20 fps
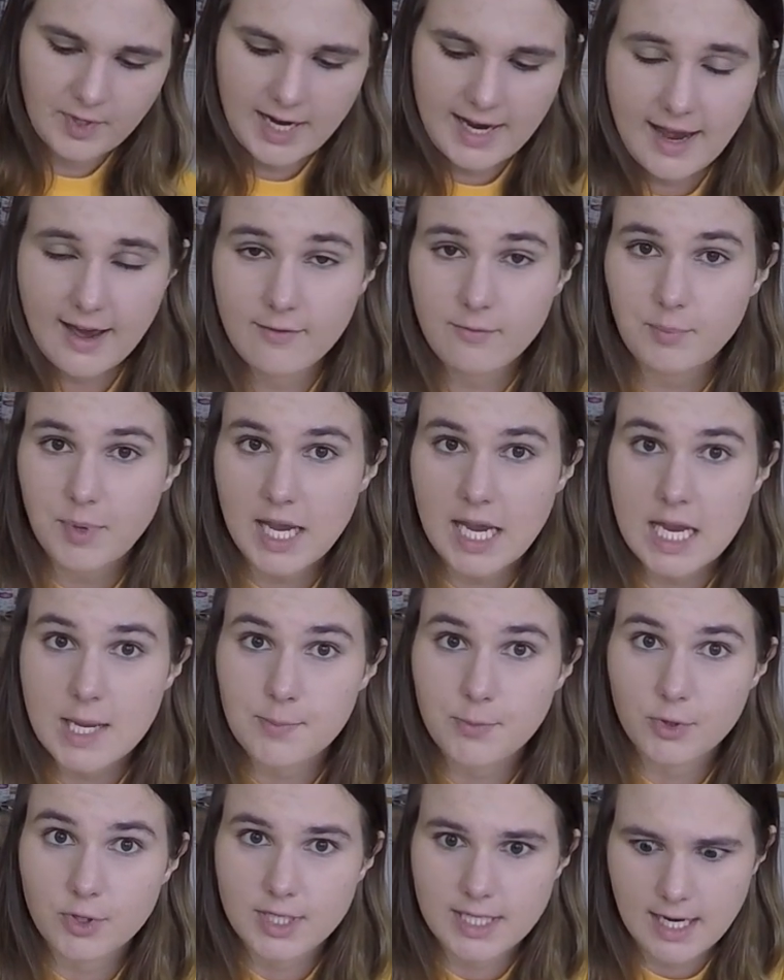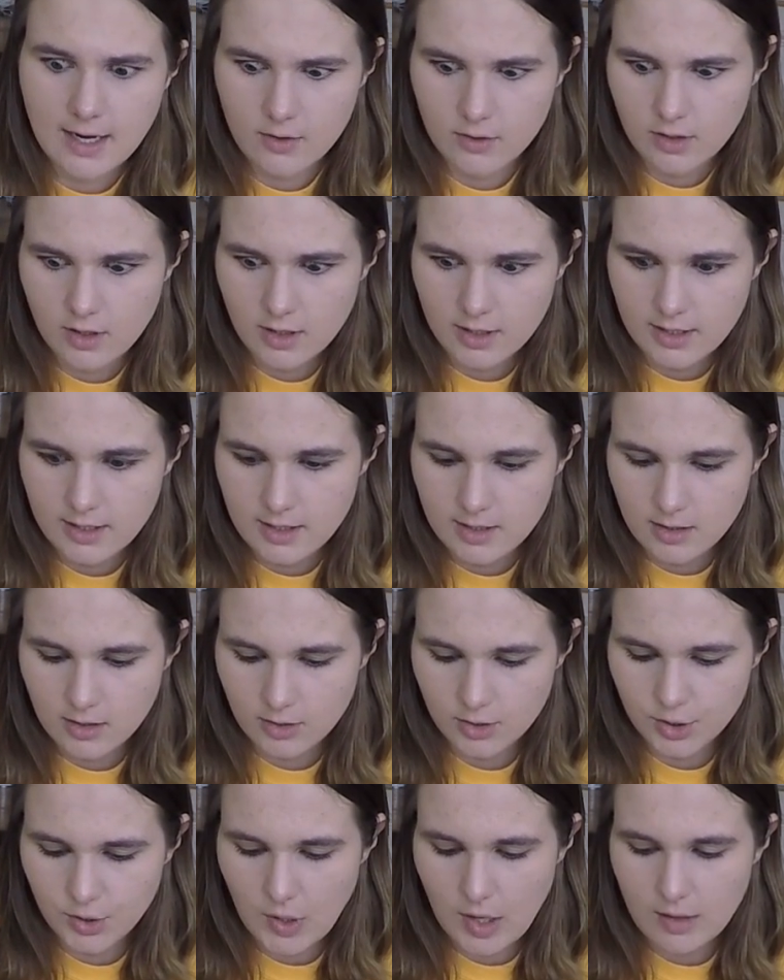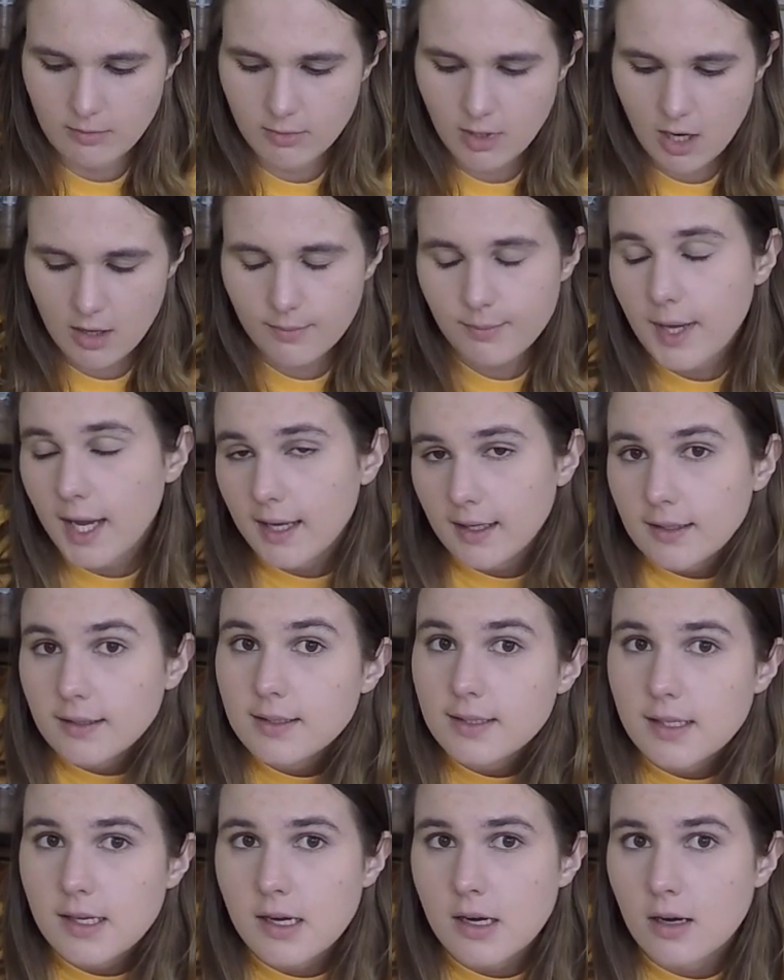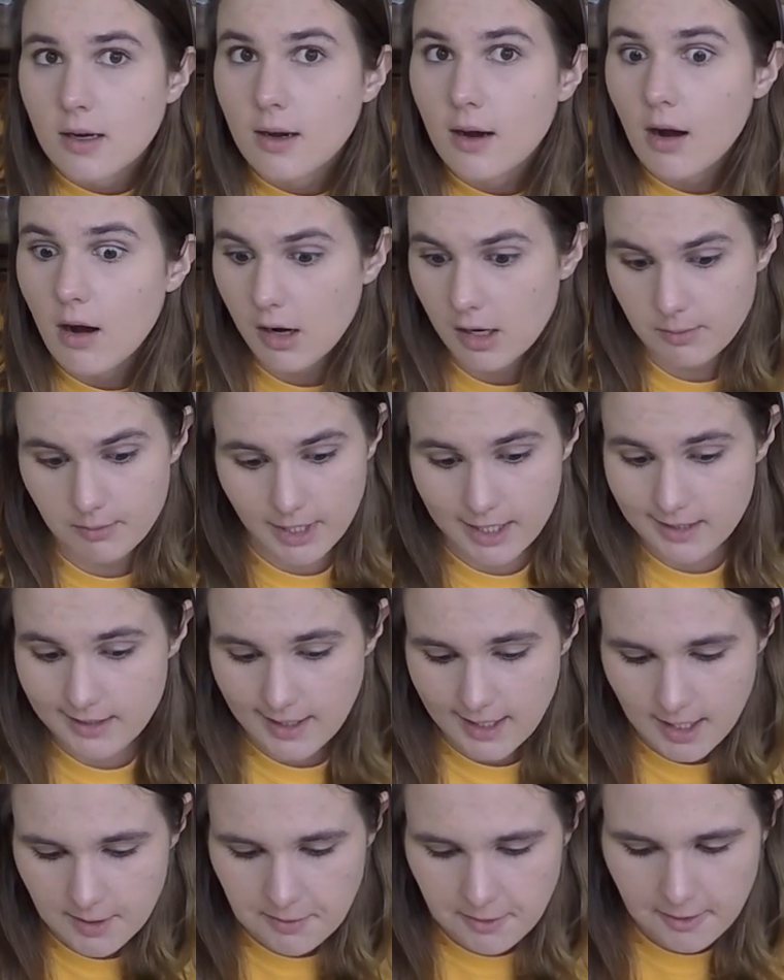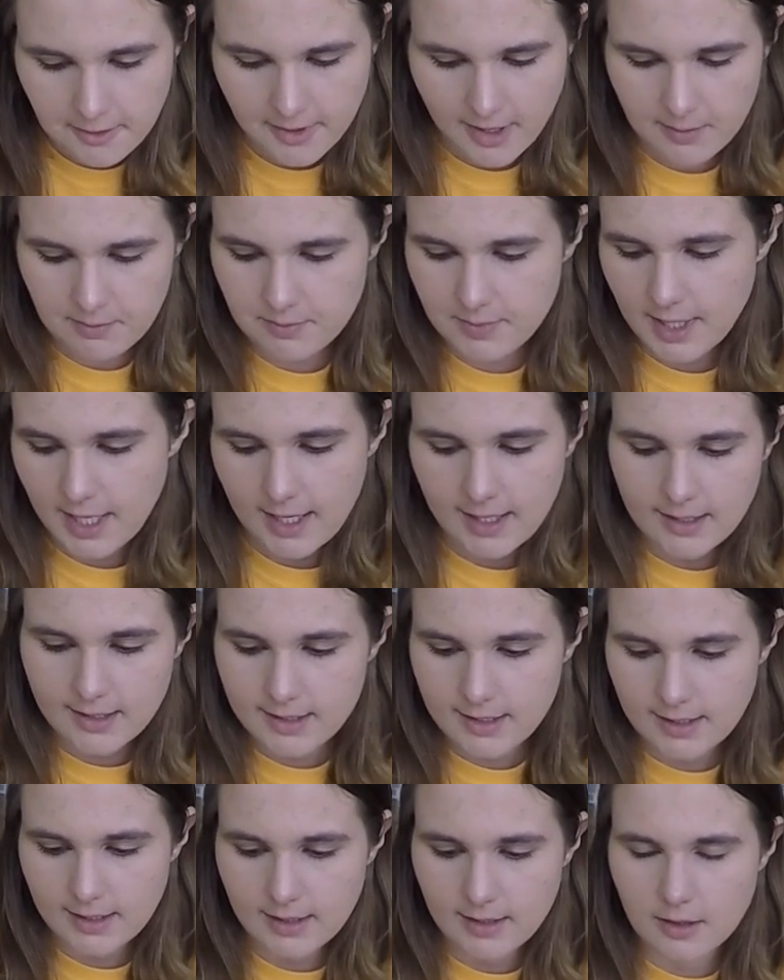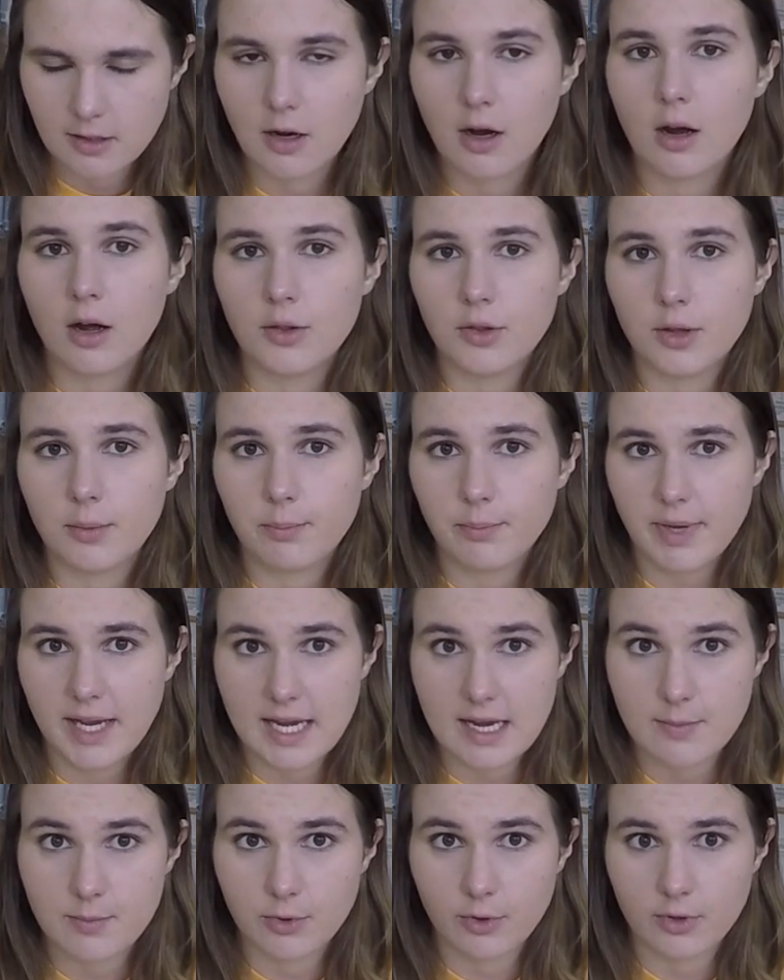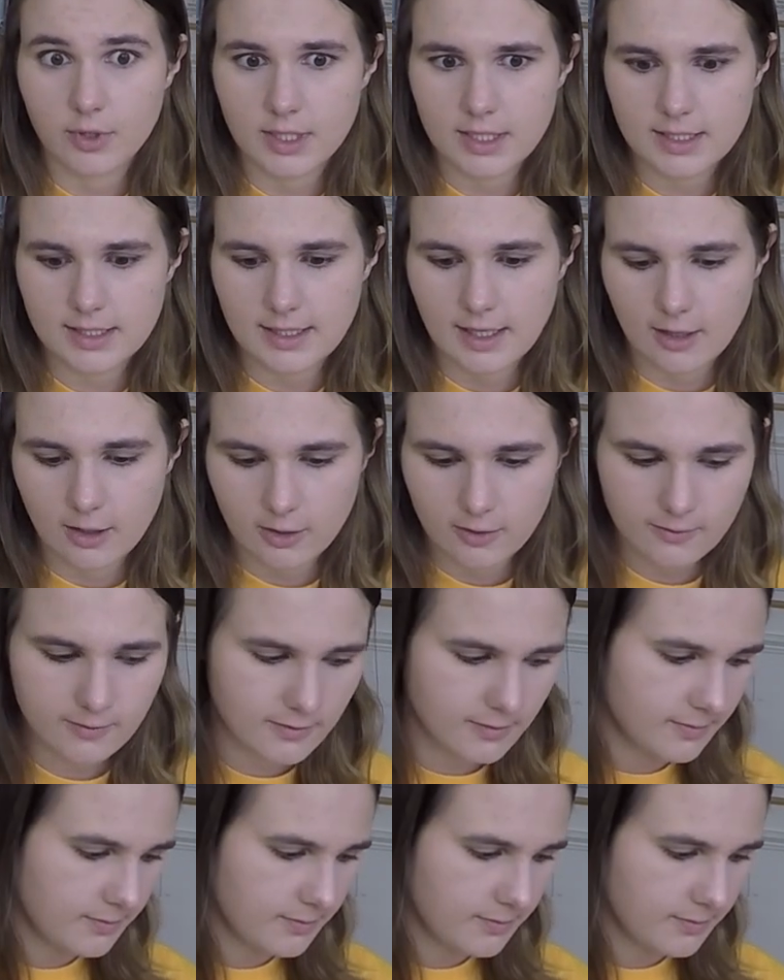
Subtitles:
I have paper down on here, so I'm not painting on my table, I'm painting on the paper itself.